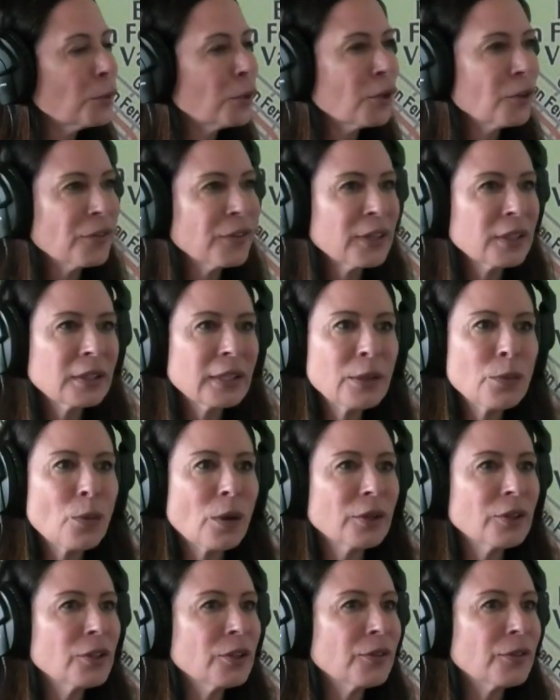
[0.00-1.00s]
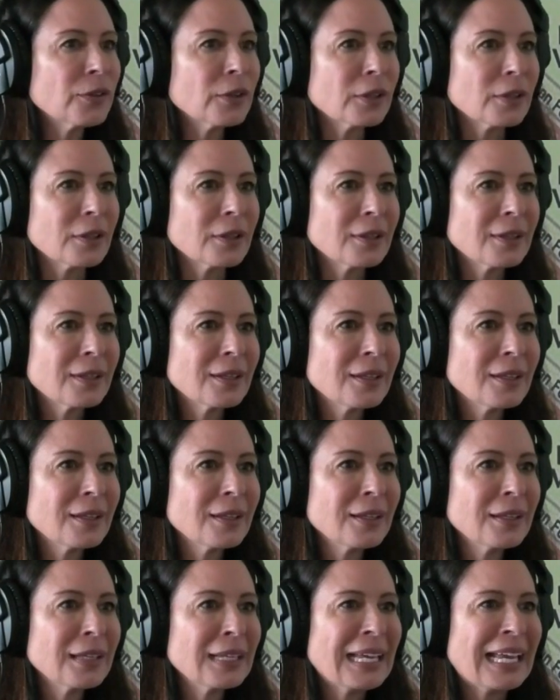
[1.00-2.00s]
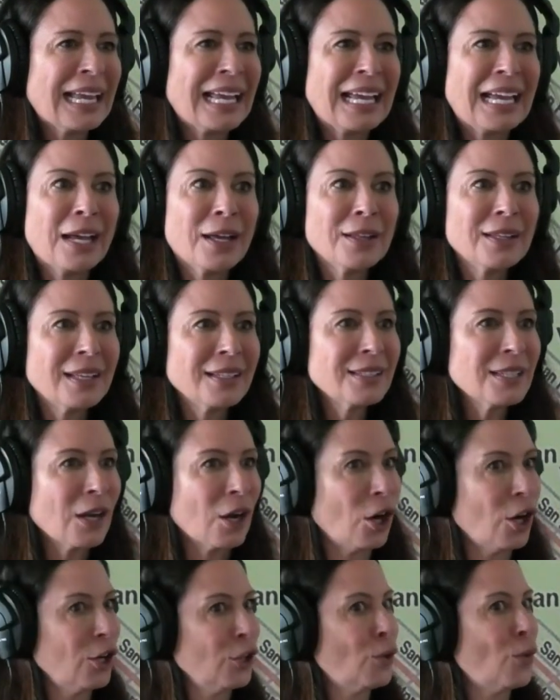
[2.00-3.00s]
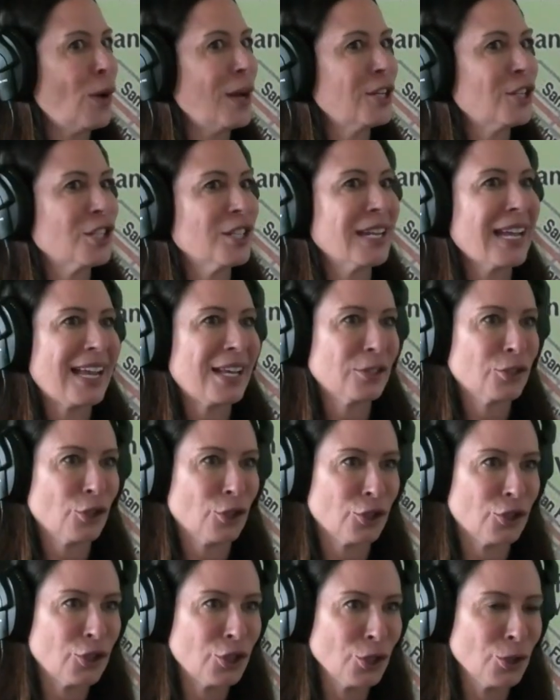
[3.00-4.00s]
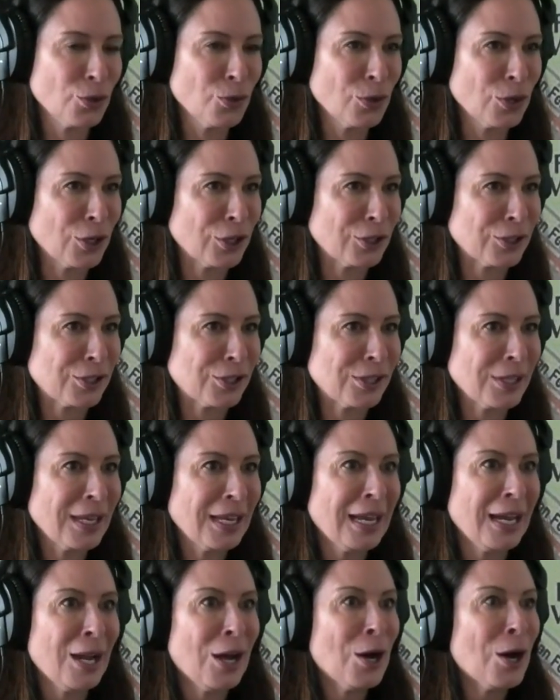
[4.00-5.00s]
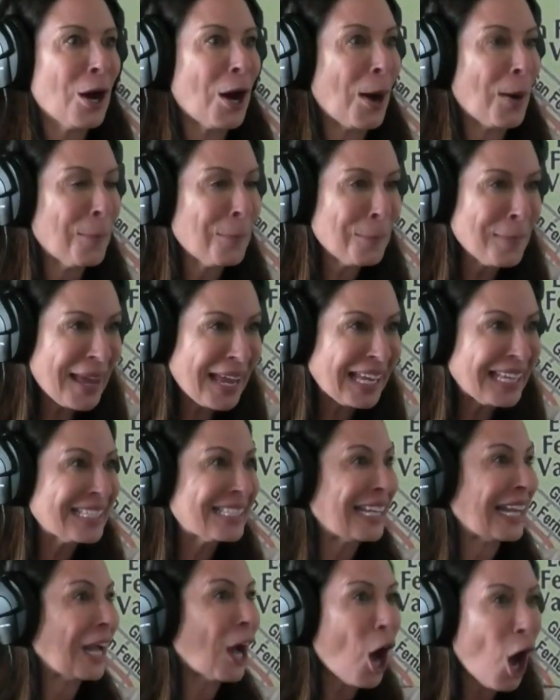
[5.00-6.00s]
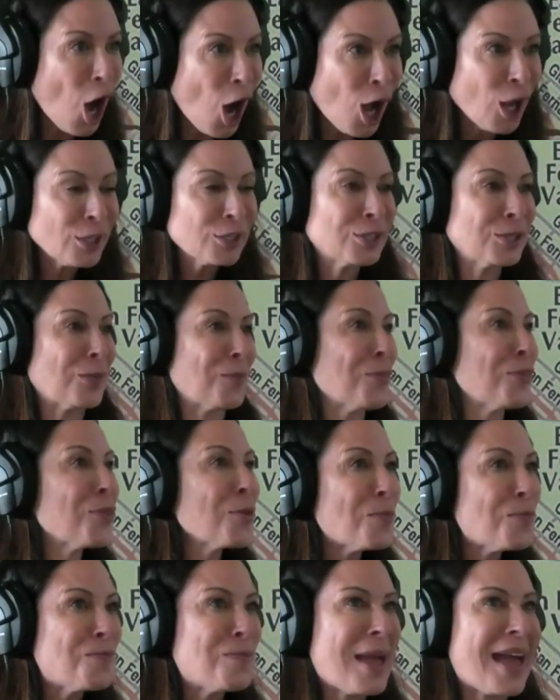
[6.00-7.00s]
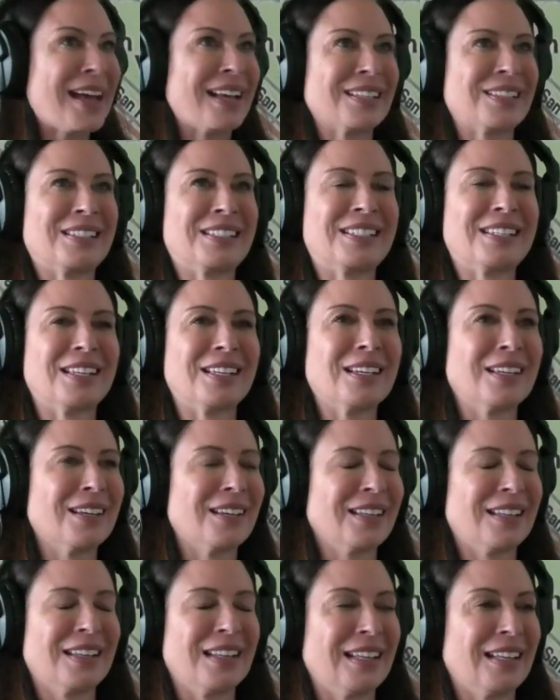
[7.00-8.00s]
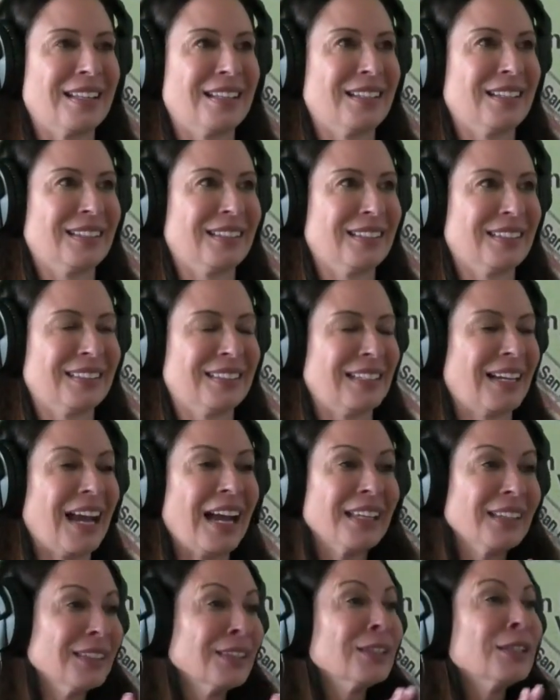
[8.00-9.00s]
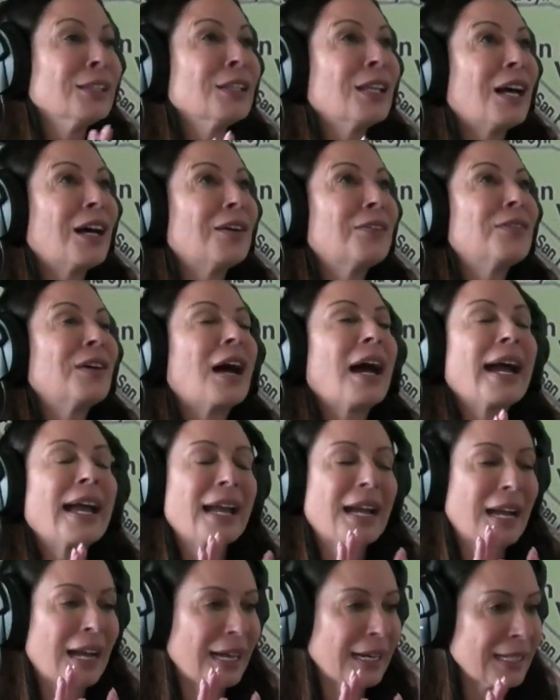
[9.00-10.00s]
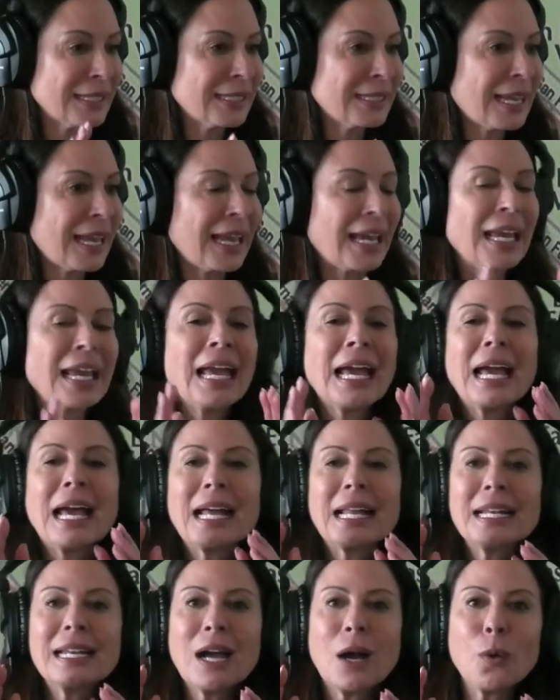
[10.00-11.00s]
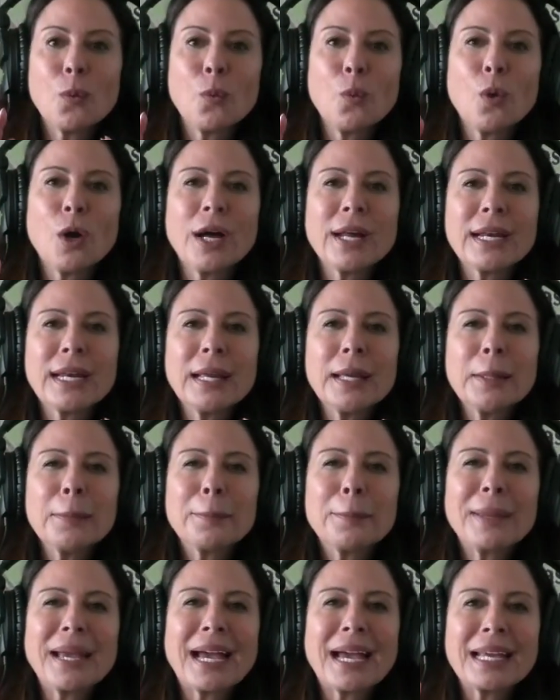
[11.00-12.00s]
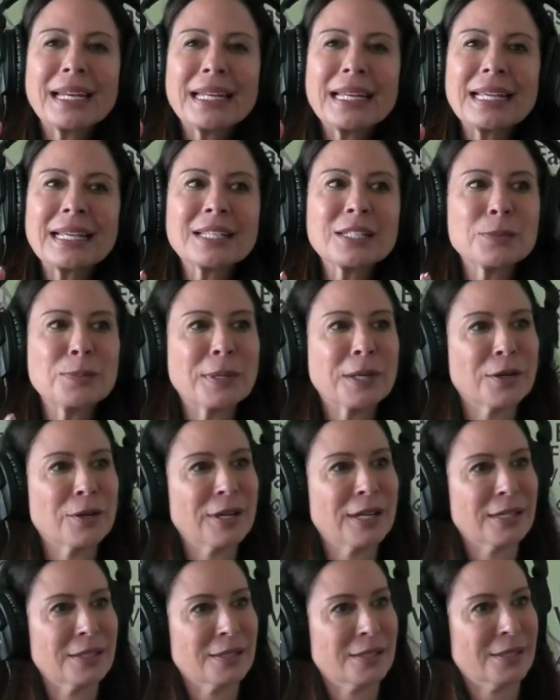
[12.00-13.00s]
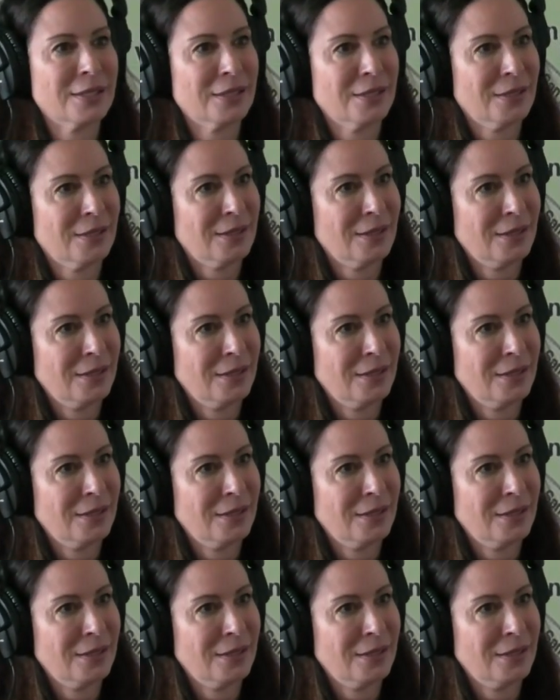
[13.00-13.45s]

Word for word: Perfectly wonderful. That's a hard question to answer in 2 words. Amazing, awesome, the best. I gotta say, not one bad experience.